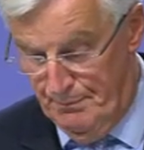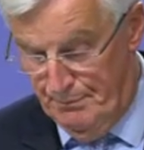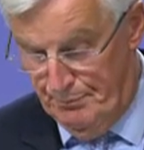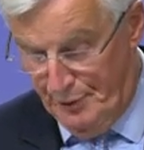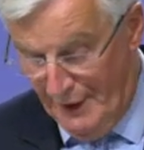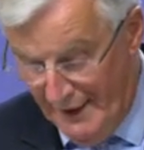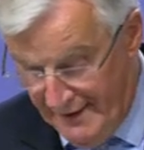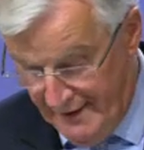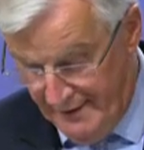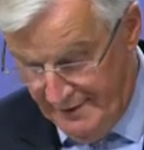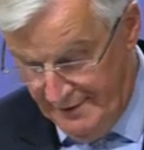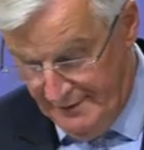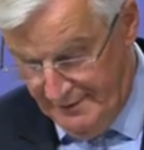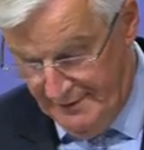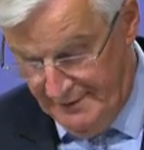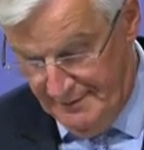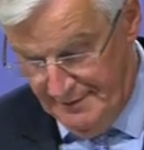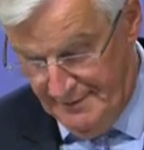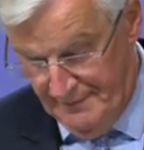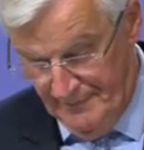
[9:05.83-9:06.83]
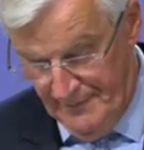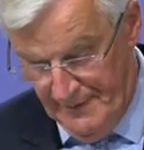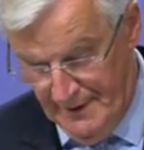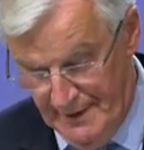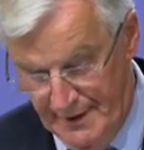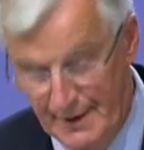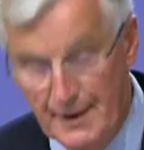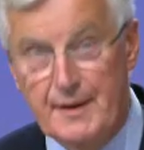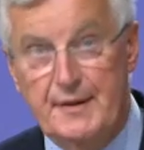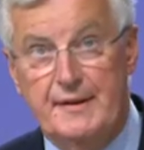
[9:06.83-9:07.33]
precedent
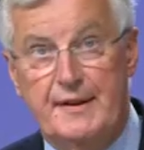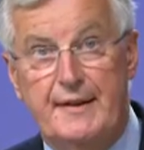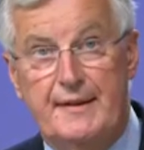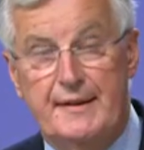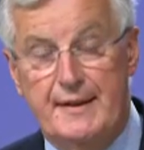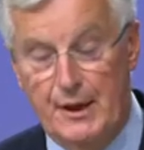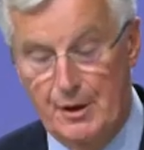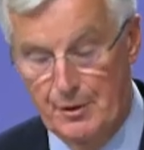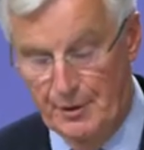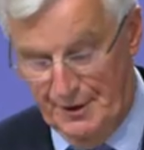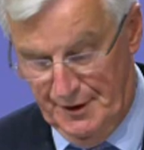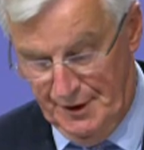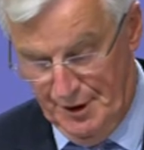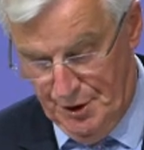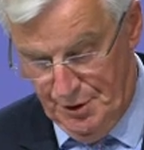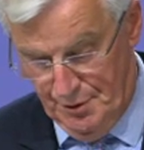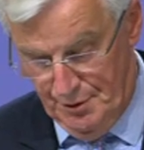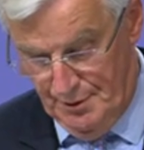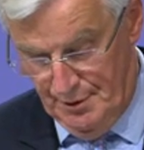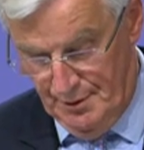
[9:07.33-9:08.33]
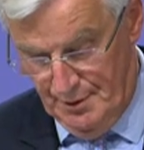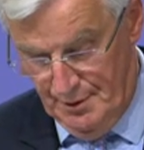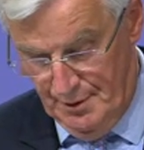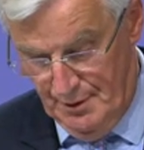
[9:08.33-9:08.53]
in this negotiation,